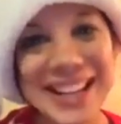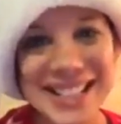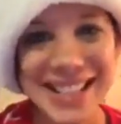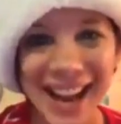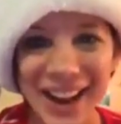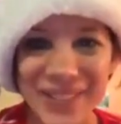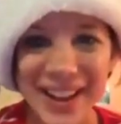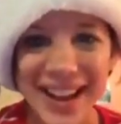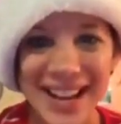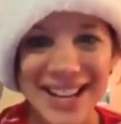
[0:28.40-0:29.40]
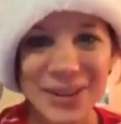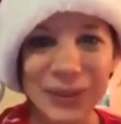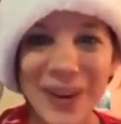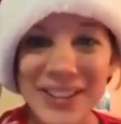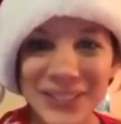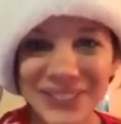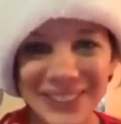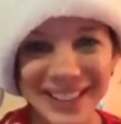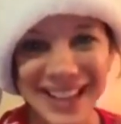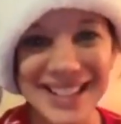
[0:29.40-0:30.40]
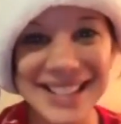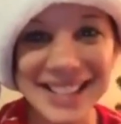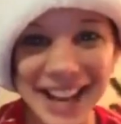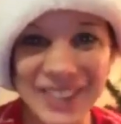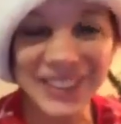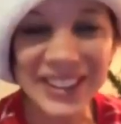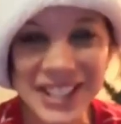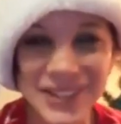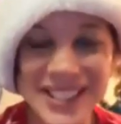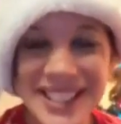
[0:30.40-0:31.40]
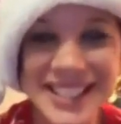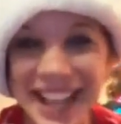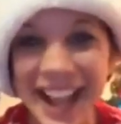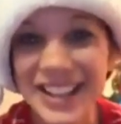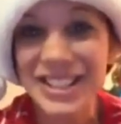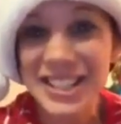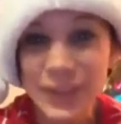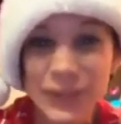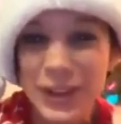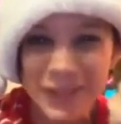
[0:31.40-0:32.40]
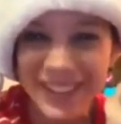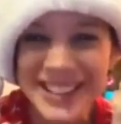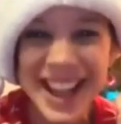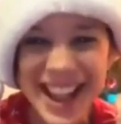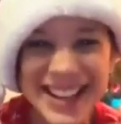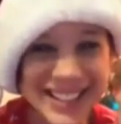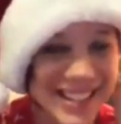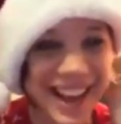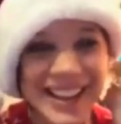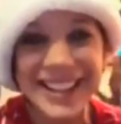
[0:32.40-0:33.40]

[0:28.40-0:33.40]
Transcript: Please have a wonderful and safe Christmas. Just a few more days.